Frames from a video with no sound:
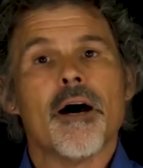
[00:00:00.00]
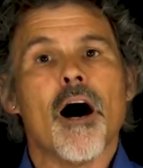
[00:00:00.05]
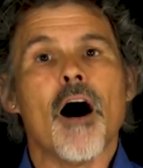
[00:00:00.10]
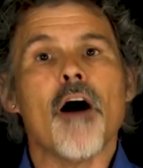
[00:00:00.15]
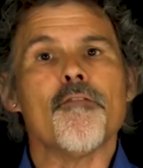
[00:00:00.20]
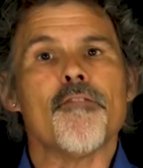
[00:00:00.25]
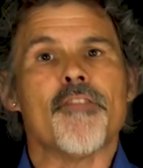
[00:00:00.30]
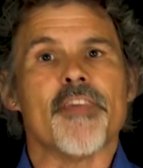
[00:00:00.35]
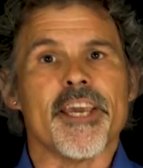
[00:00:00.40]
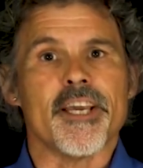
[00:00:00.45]

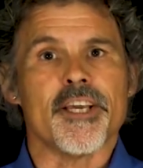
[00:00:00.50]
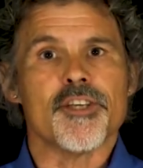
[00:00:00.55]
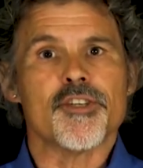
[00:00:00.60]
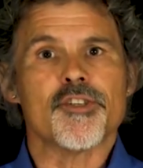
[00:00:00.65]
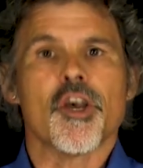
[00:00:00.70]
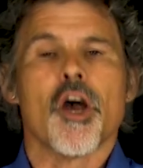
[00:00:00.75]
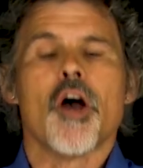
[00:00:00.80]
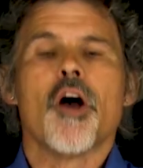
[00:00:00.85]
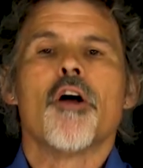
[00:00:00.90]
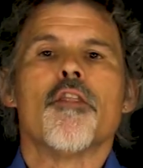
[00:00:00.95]
Of
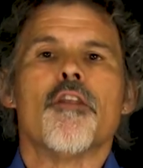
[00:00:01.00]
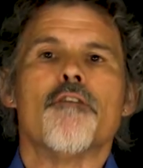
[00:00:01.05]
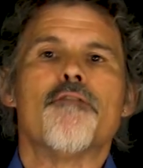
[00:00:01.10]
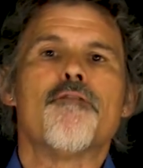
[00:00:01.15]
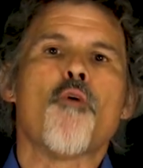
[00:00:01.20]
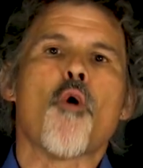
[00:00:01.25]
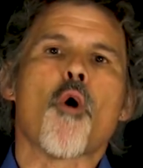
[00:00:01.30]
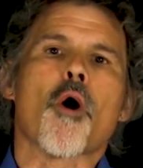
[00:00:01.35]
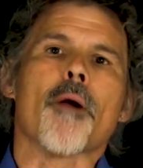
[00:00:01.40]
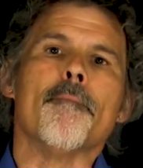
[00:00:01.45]
these, the
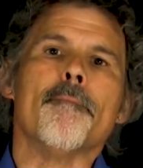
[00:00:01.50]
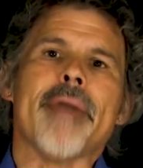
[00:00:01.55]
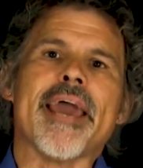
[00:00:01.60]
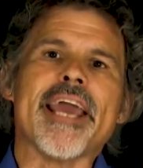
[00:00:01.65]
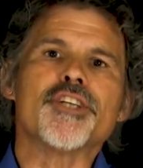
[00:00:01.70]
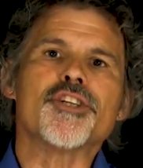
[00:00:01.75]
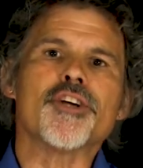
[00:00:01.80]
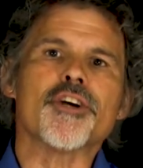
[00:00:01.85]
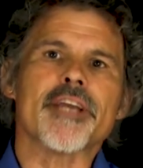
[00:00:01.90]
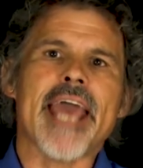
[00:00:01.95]
four
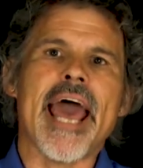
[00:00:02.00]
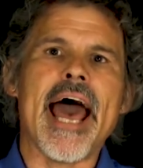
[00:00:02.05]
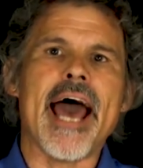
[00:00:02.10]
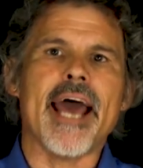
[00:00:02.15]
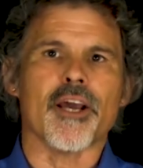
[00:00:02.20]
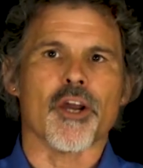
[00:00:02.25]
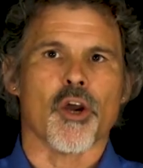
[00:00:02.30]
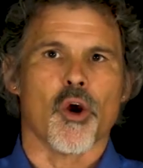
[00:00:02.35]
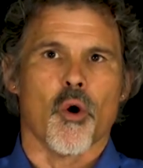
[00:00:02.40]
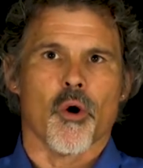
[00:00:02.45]
major
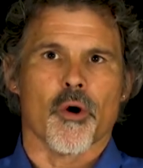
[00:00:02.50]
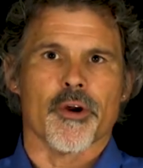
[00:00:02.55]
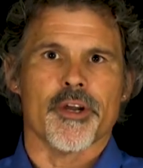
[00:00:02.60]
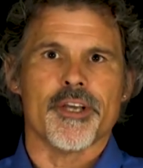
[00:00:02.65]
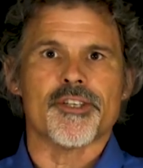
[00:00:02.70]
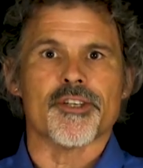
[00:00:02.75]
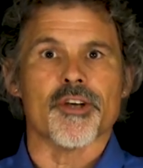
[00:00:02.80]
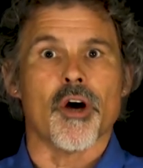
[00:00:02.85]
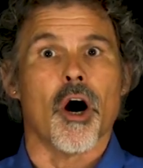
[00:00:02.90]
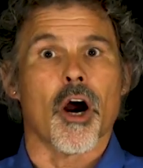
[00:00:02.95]

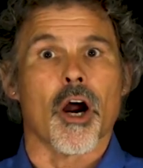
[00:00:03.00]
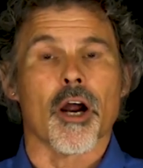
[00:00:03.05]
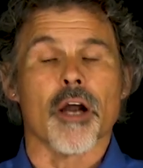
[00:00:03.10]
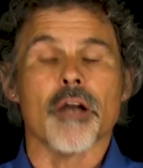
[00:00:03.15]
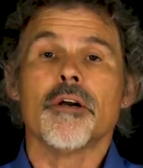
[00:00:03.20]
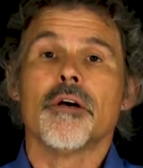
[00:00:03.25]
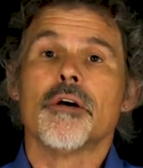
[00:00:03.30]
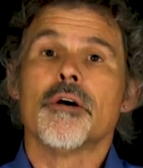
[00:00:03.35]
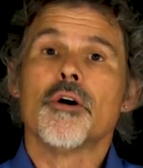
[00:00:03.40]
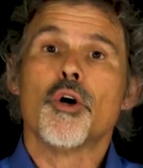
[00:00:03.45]
categories
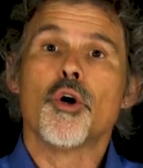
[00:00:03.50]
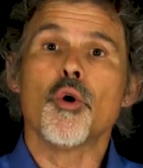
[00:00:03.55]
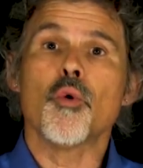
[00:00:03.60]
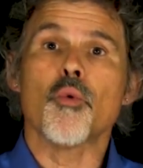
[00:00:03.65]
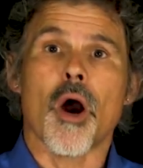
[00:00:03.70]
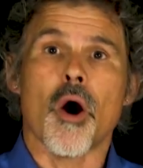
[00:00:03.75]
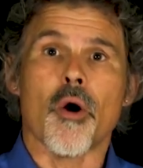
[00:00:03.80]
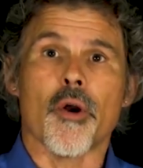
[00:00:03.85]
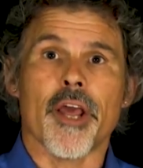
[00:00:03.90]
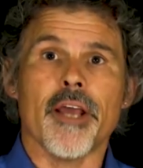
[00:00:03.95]
are who
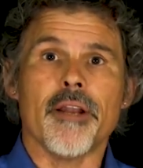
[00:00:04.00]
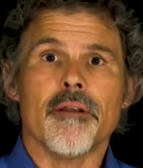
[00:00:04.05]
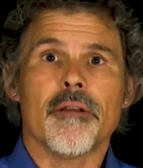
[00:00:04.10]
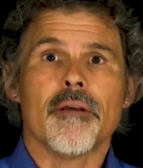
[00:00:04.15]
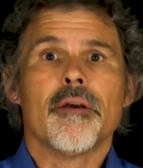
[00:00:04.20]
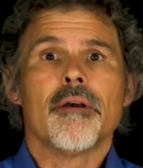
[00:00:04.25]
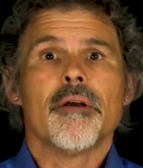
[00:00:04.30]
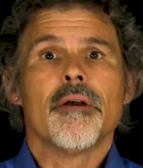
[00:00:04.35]
wrote it,